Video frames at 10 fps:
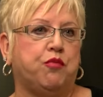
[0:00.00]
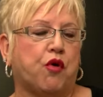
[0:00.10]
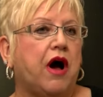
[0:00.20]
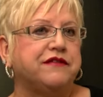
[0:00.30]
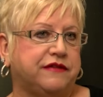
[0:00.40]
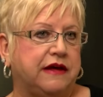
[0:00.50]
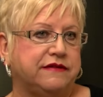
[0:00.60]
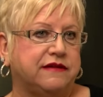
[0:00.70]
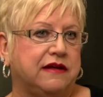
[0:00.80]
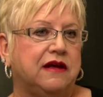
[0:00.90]

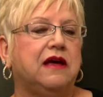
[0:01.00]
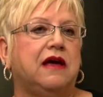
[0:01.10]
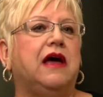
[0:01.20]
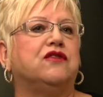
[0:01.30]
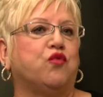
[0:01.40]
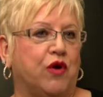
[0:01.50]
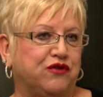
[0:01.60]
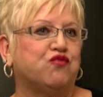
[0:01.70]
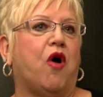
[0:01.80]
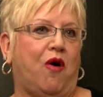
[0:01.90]
process it is
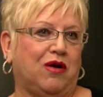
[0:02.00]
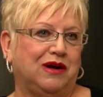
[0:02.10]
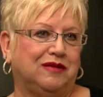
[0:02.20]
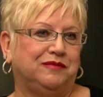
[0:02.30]
what's wrong.